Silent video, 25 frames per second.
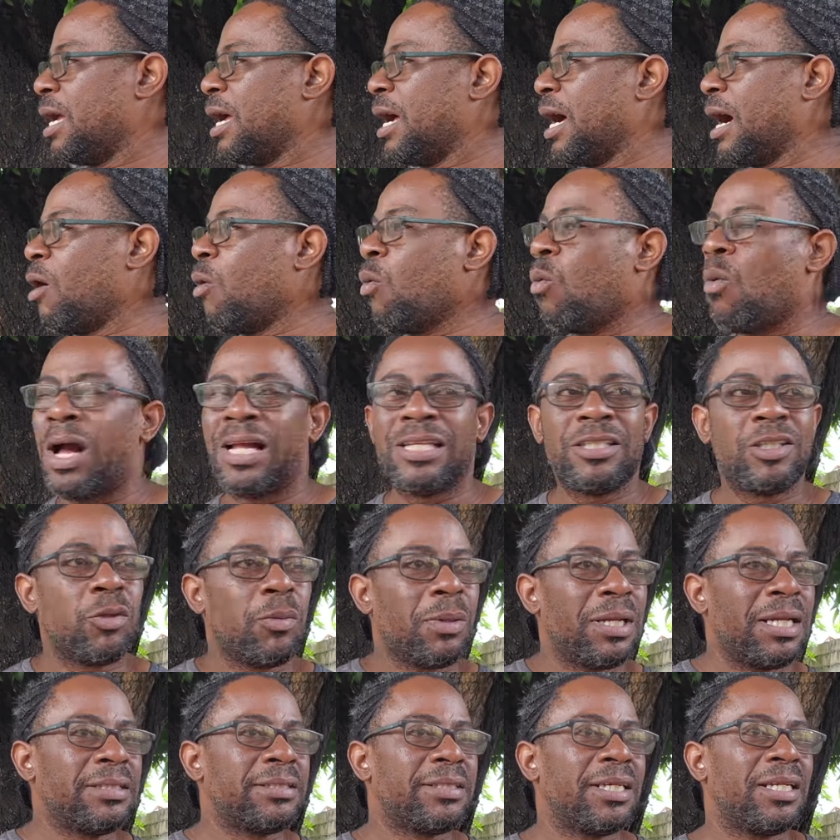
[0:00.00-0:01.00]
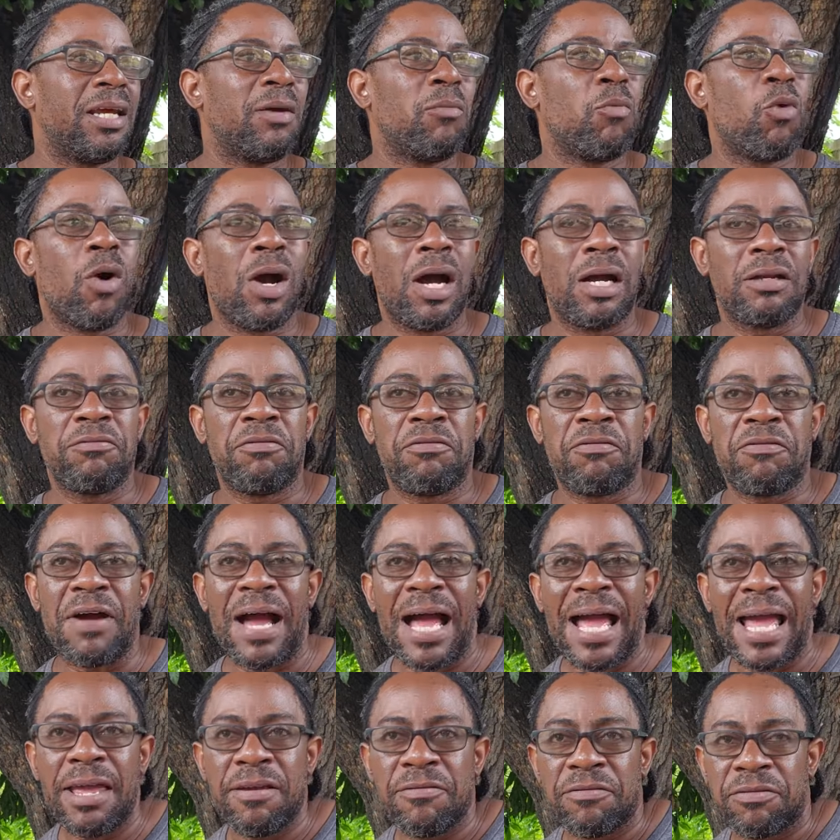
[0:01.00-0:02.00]
And one somebody say them want
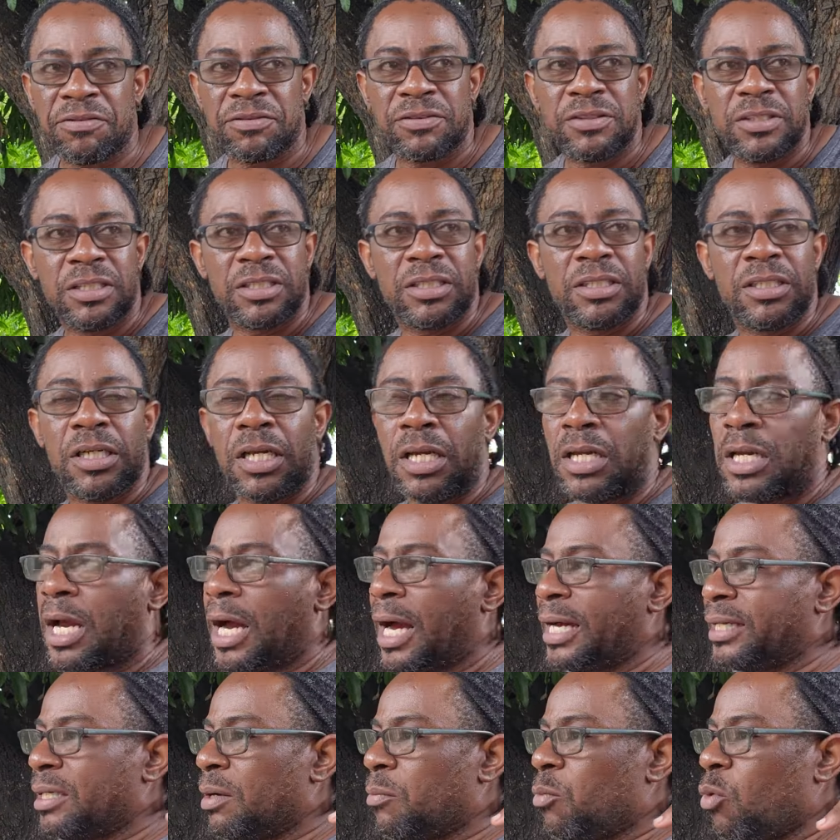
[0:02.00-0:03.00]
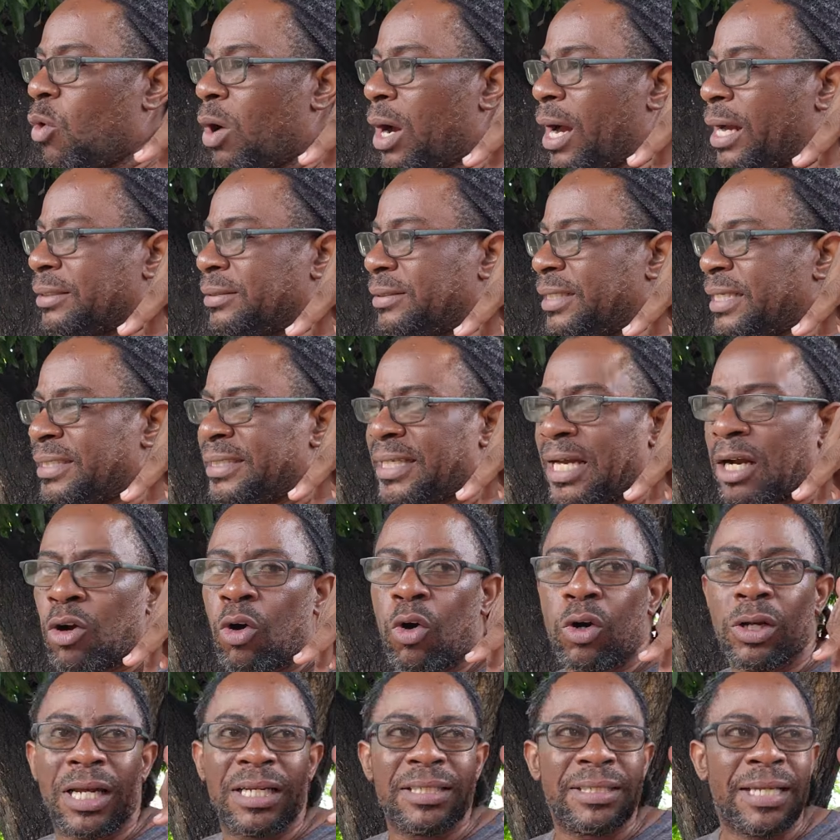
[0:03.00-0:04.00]
5. And them want this a
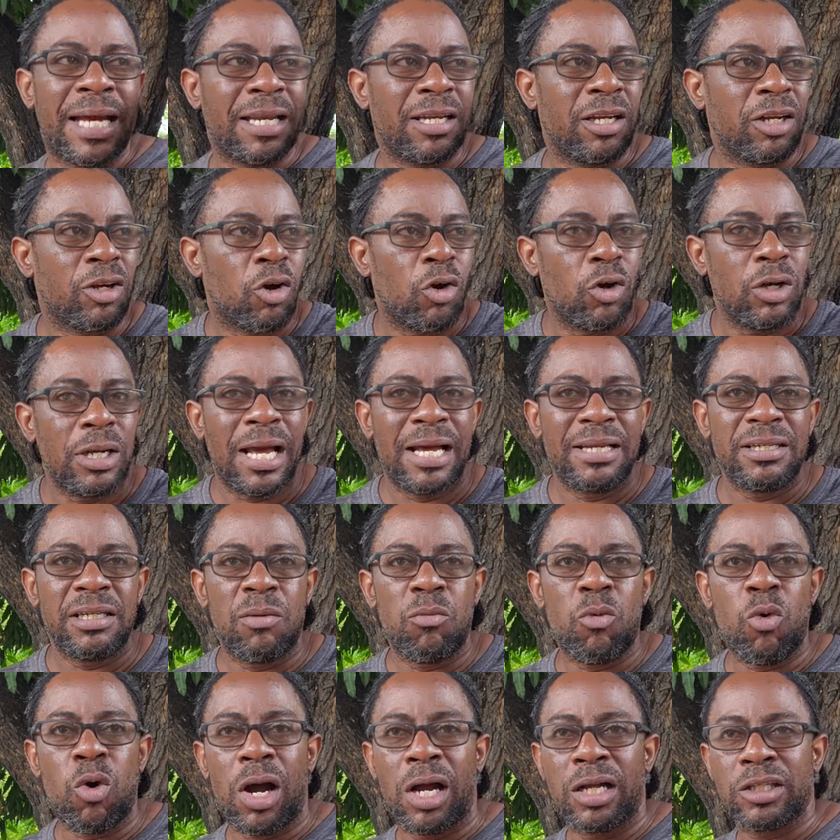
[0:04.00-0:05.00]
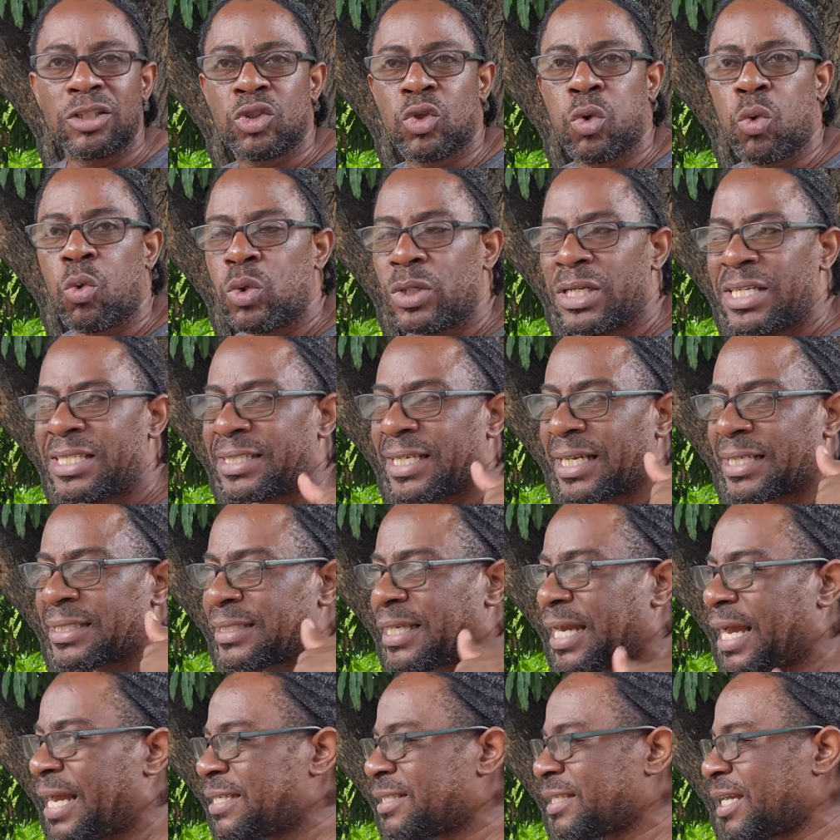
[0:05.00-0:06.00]
color, that the color, and them want 2 this a
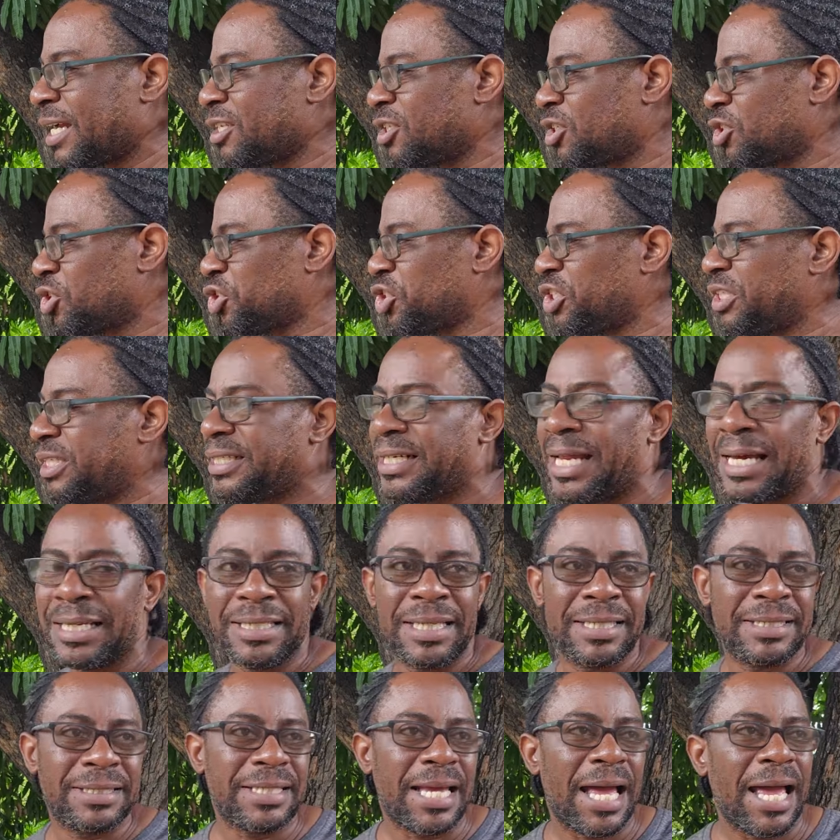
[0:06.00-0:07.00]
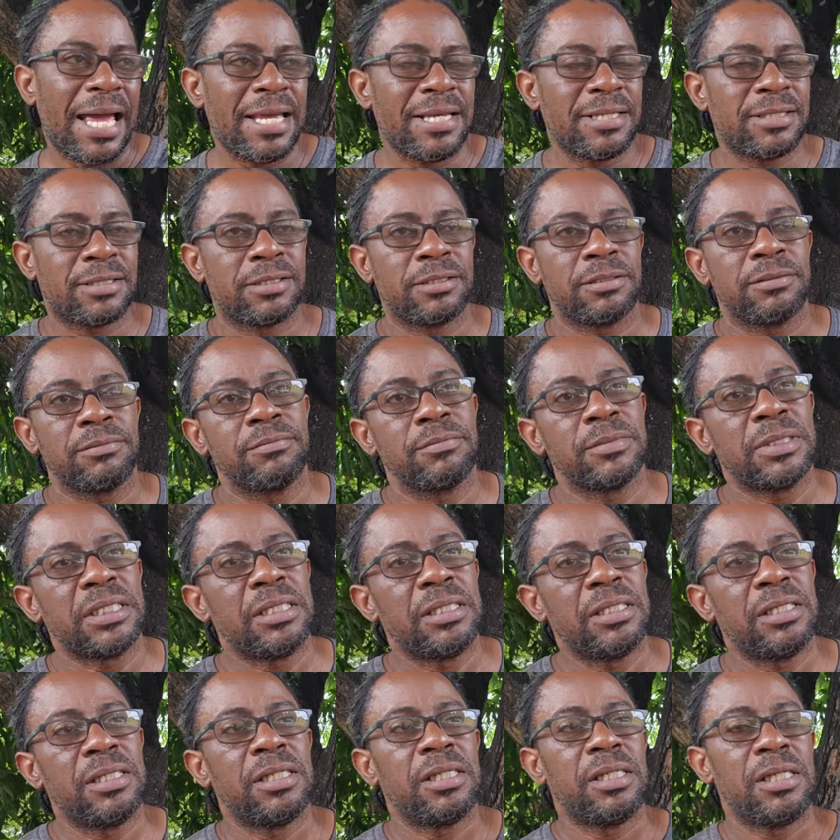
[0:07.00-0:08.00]
size and 3 that the size.
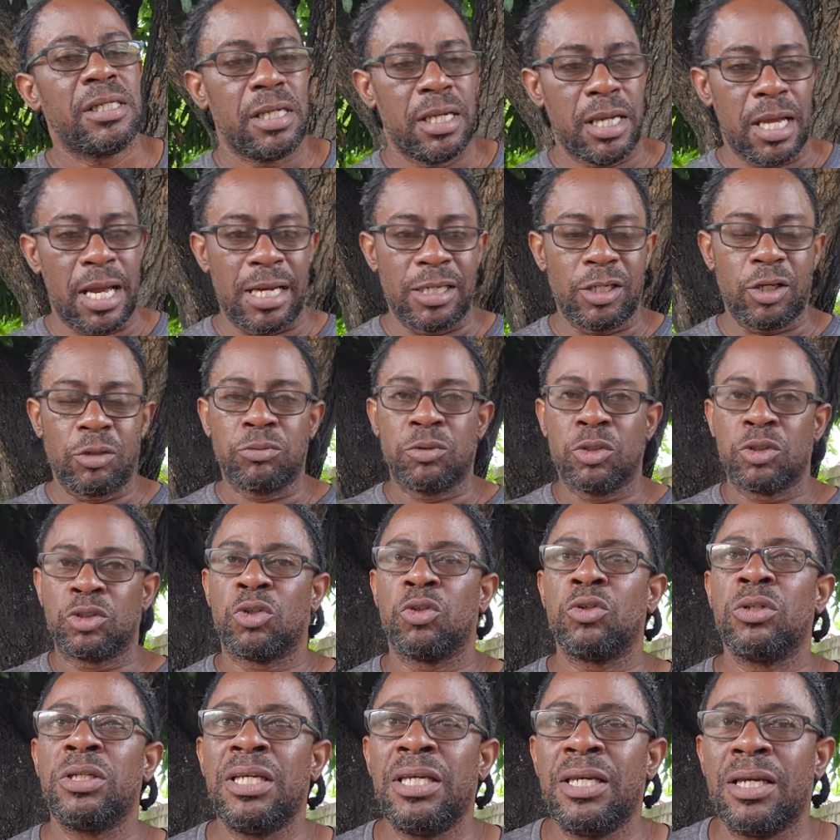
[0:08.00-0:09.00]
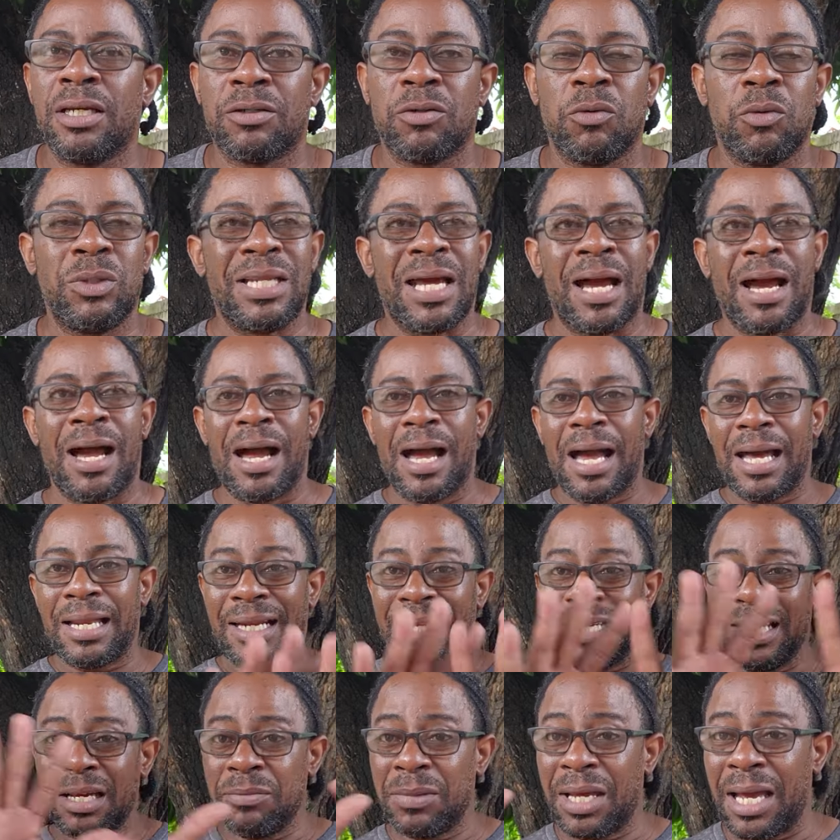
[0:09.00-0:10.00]
And up to today, with all
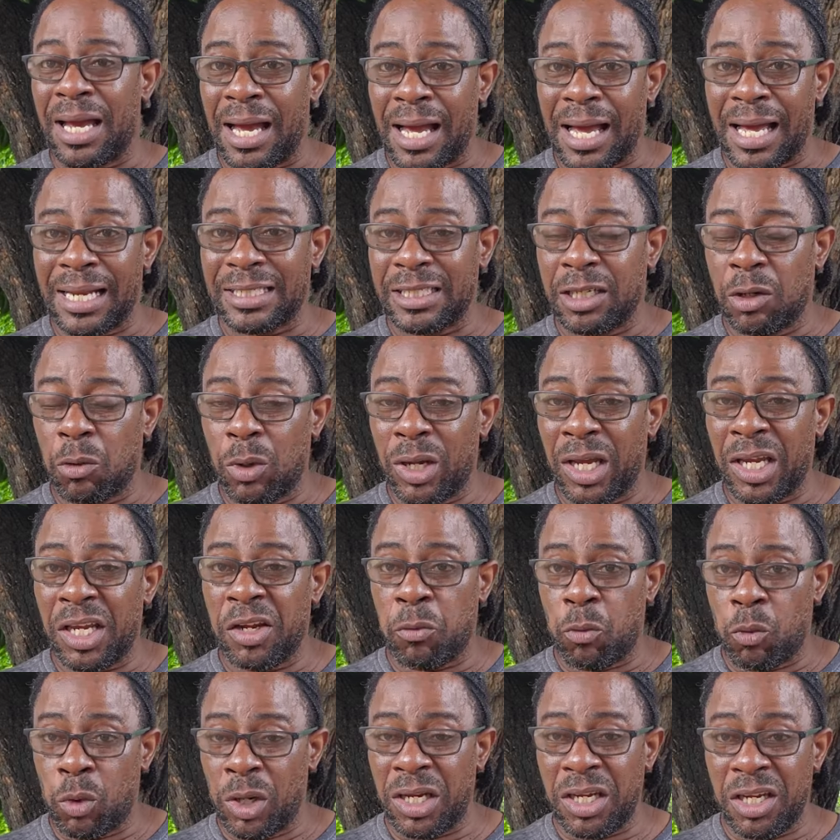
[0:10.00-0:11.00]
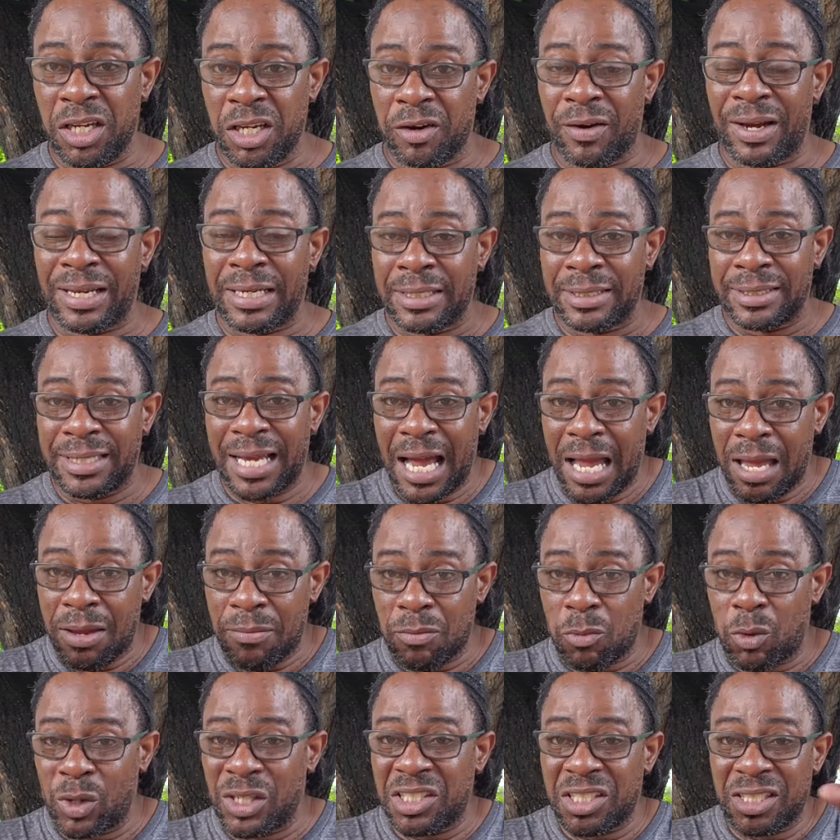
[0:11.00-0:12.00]
of them, they all the way we here at the
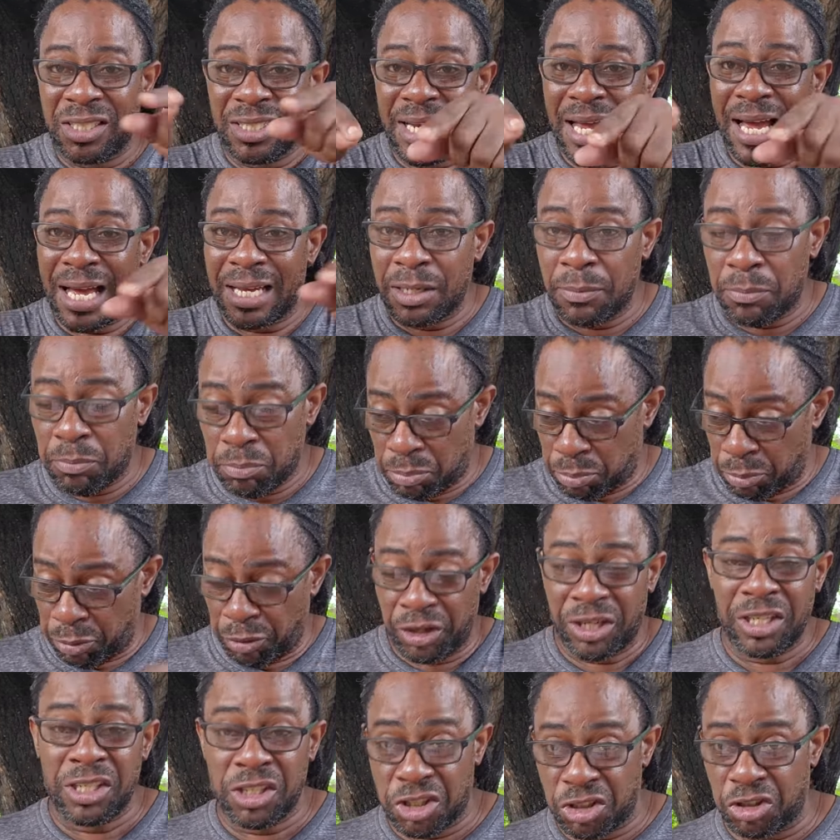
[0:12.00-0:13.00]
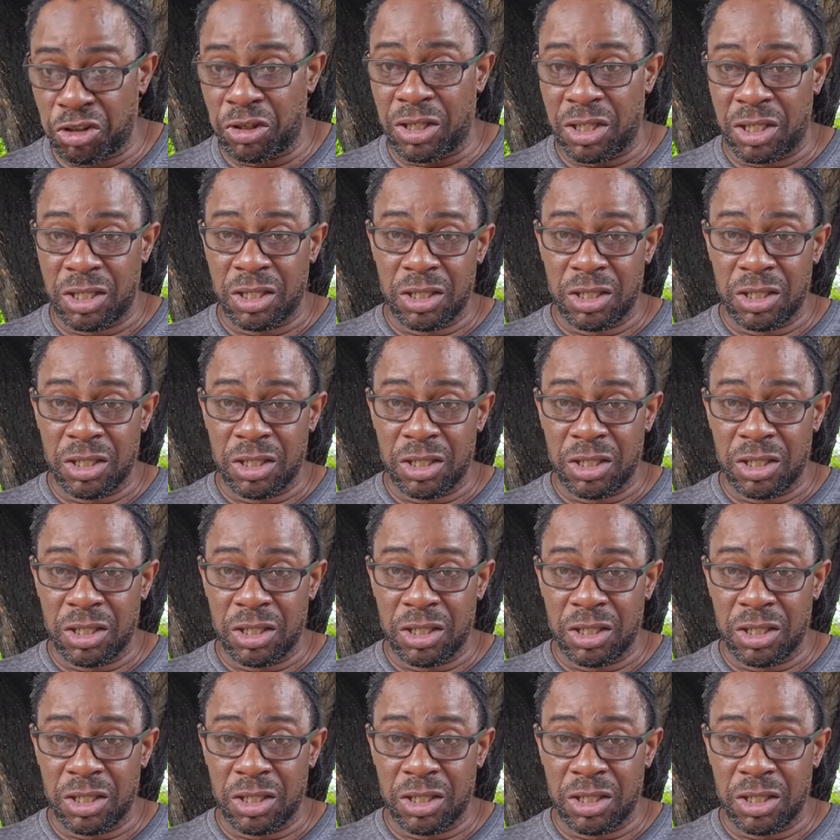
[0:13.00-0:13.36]
time when she did the print tree.